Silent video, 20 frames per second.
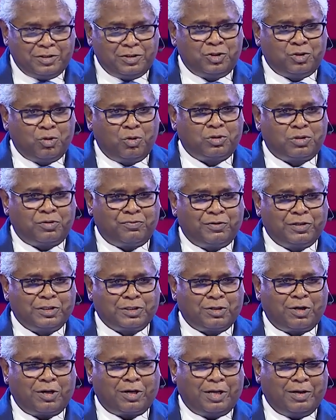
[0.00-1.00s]
Joseph is
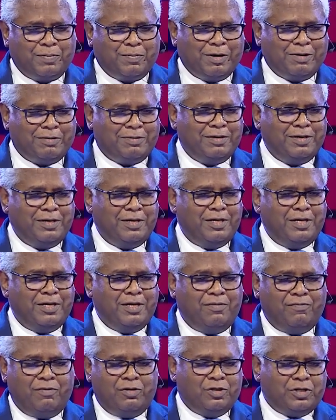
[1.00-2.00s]
talking about.
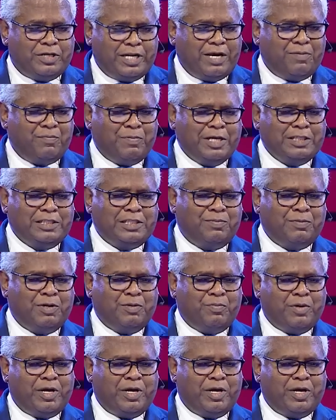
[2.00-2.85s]
When you take Benjamin,